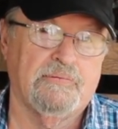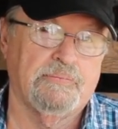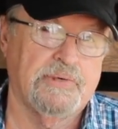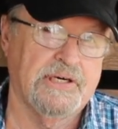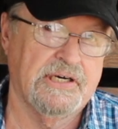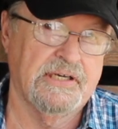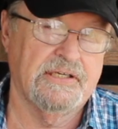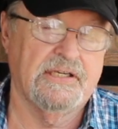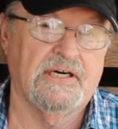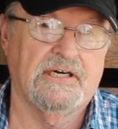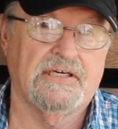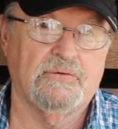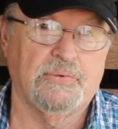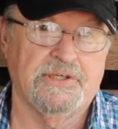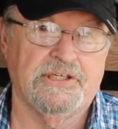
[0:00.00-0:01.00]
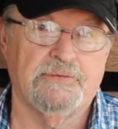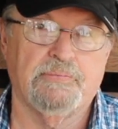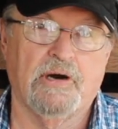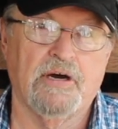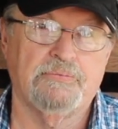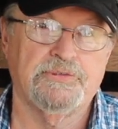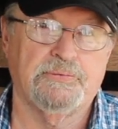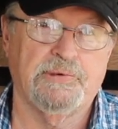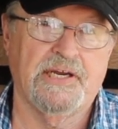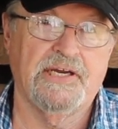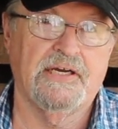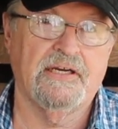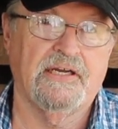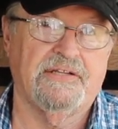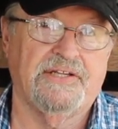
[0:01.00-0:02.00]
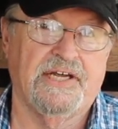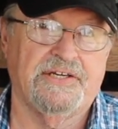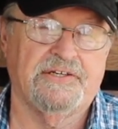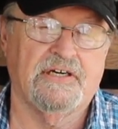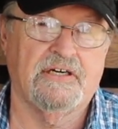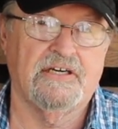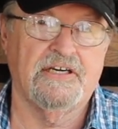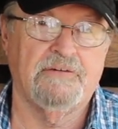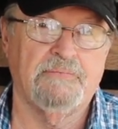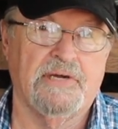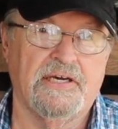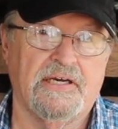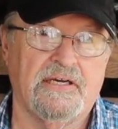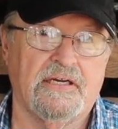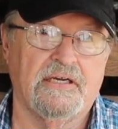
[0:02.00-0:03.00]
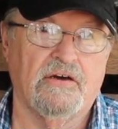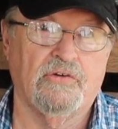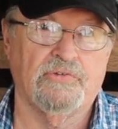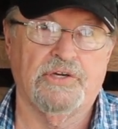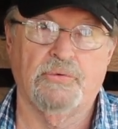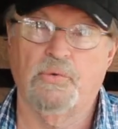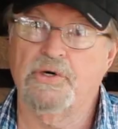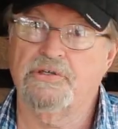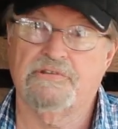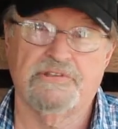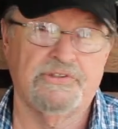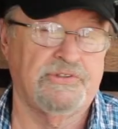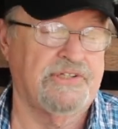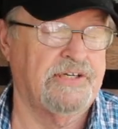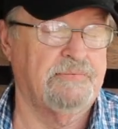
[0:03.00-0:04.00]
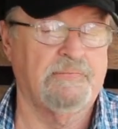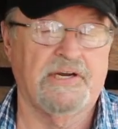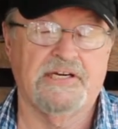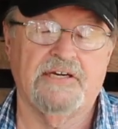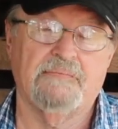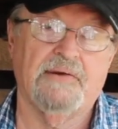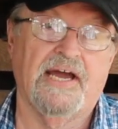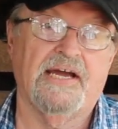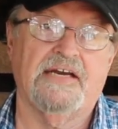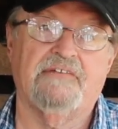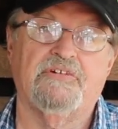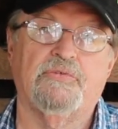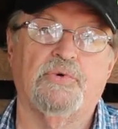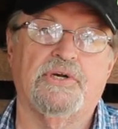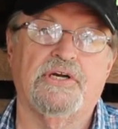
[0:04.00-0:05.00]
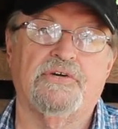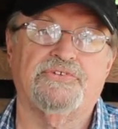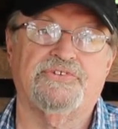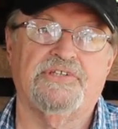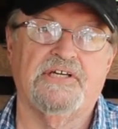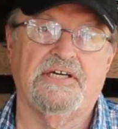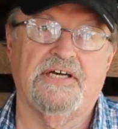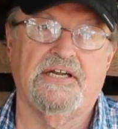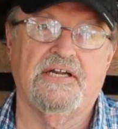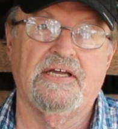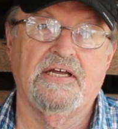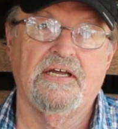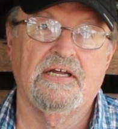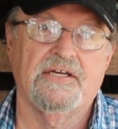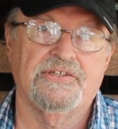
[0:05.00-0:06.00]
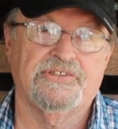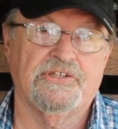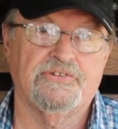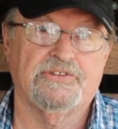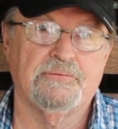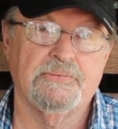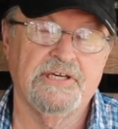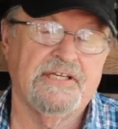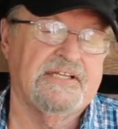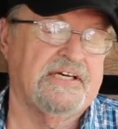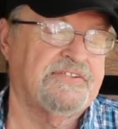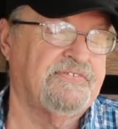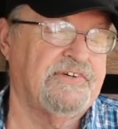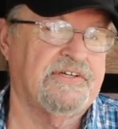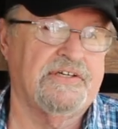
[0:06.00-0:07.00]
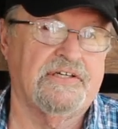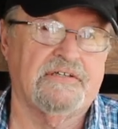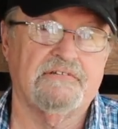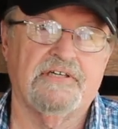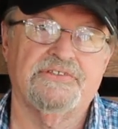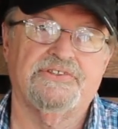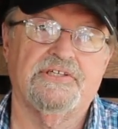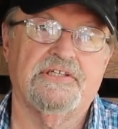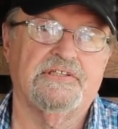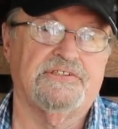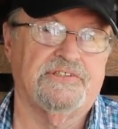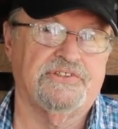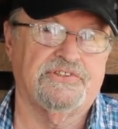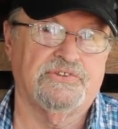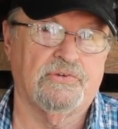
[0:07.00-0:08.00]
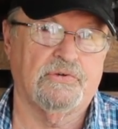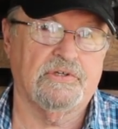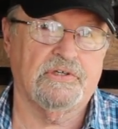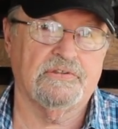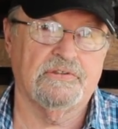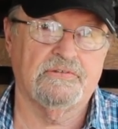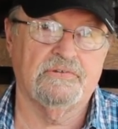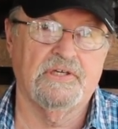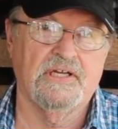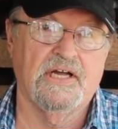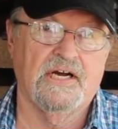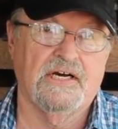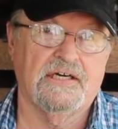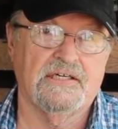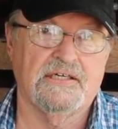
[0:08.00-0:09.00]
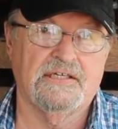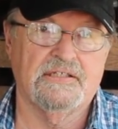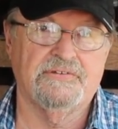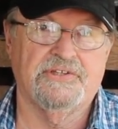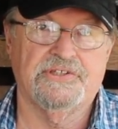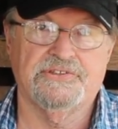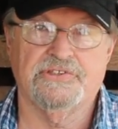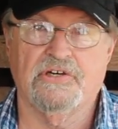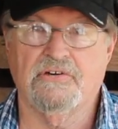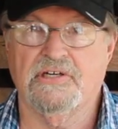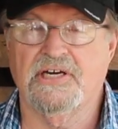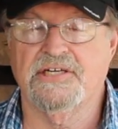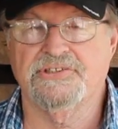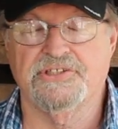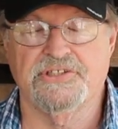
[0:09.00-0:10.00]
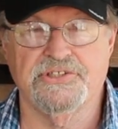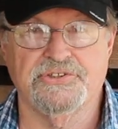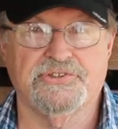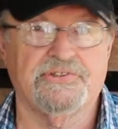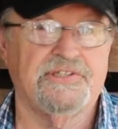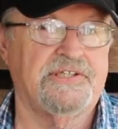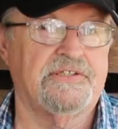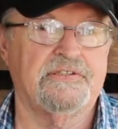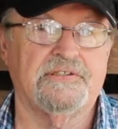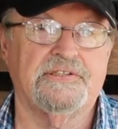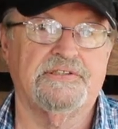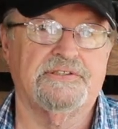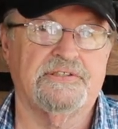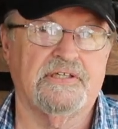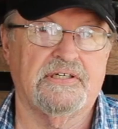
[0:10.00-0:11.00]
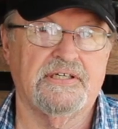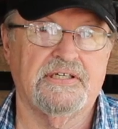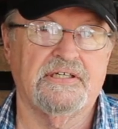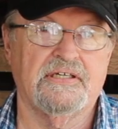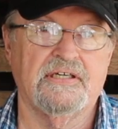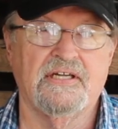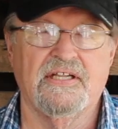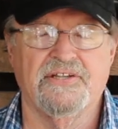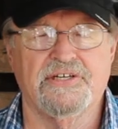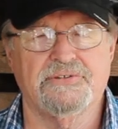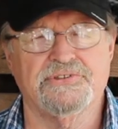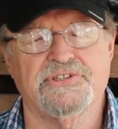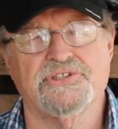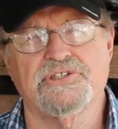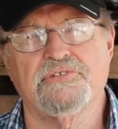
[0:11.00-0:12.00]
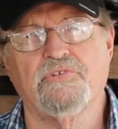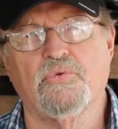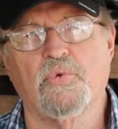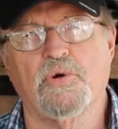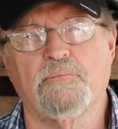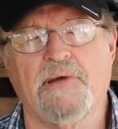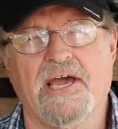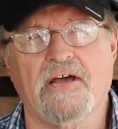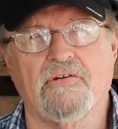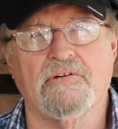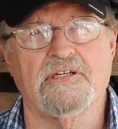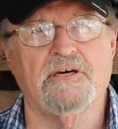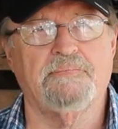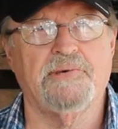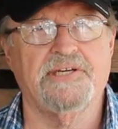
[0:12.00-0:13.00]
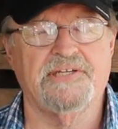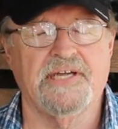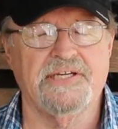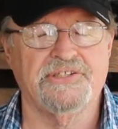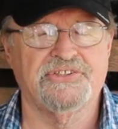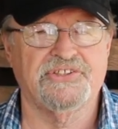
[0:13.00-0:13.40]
But we did bomb Japan at that time, and only 1 crew didn't make it back. Everyone else did. So to me, that's very interesting. It's historical. There's all kinds of history here in this area. There was a Civil War battle up at Dade